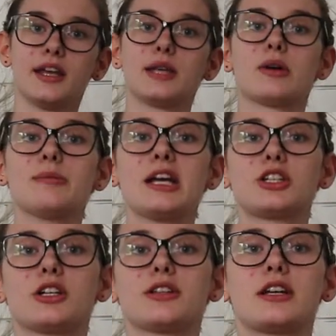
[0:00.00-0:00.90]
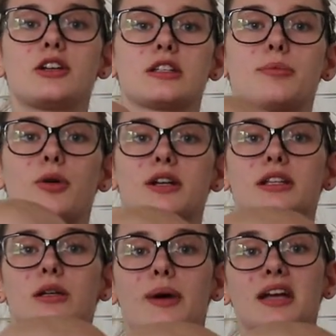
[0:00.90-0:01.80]
you wanna make sure that you're supporting
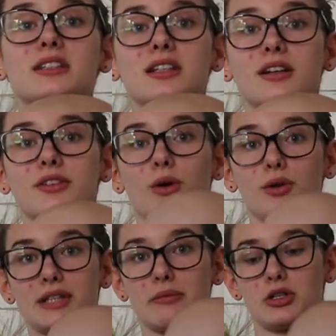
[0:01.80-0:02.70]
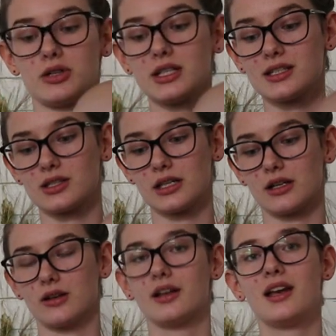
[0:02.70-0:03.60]
their weight the whole time you're doing this so they
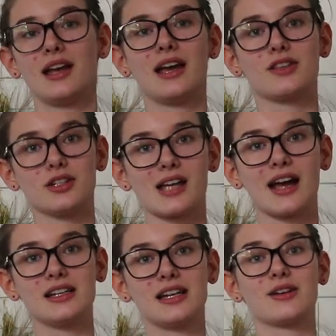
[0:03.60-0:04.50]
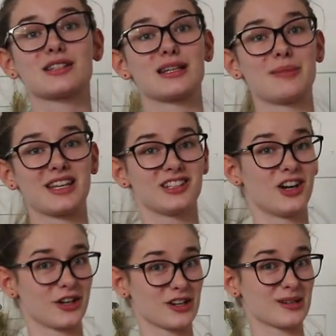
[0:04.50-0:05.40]
don't, if they're sagging down, it's gonna make it a
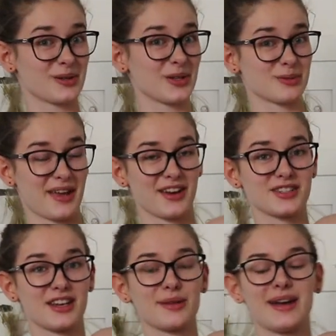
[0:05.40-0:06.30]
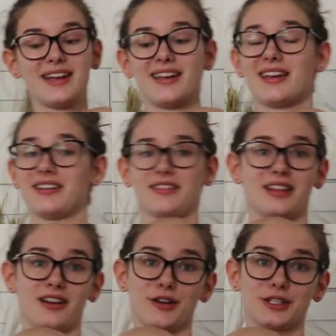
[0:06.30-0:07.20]
lot harder to pull those panels out of the way and
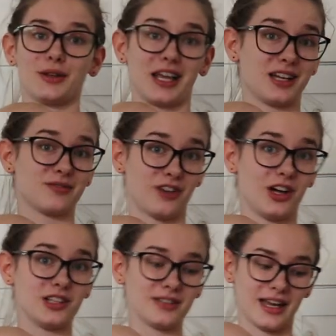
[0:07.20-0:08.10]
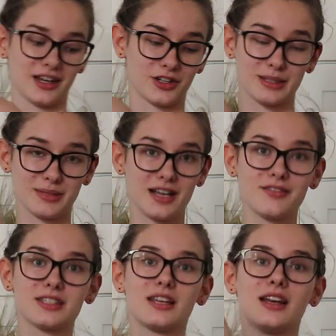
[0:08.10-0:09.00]
then also they could fall and hurt
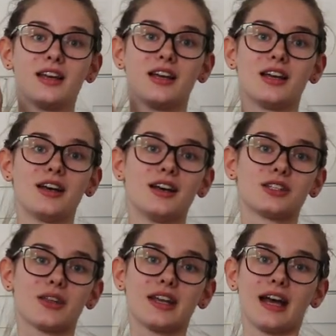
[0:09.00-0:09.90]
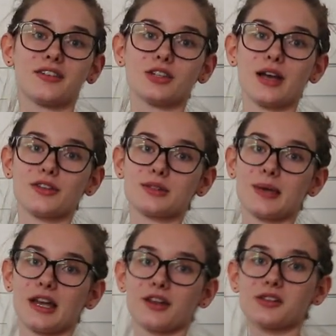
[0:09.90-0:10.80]
themselves. So then after you have those
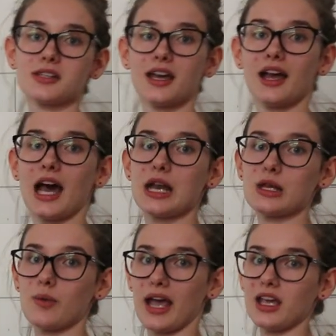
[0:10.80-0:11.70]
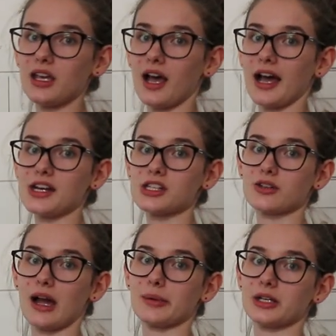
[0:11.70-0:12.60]
panels out of the way, I just
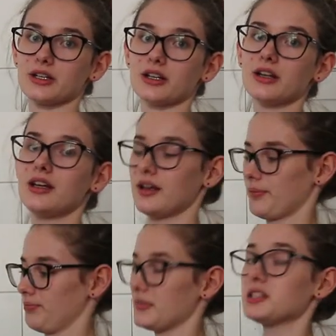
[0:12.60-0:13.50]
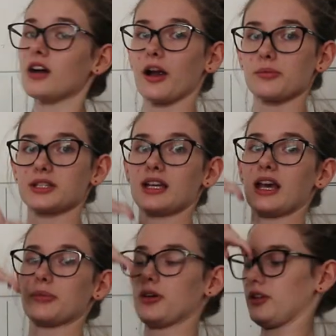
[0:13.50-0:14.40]
grab under his arms
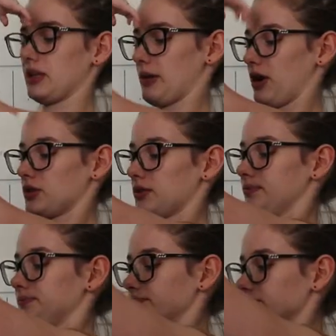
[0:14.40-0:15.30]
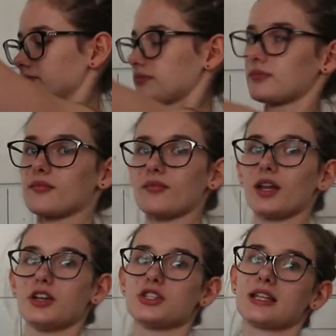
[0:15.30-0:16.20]
and pull him out,
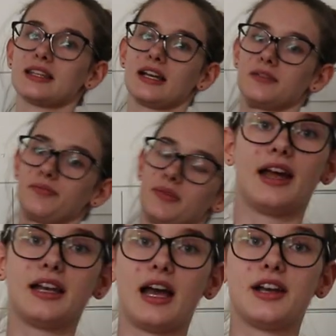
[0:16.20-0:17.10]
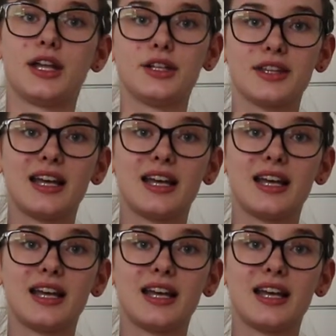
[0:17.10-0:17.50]
just like that. And another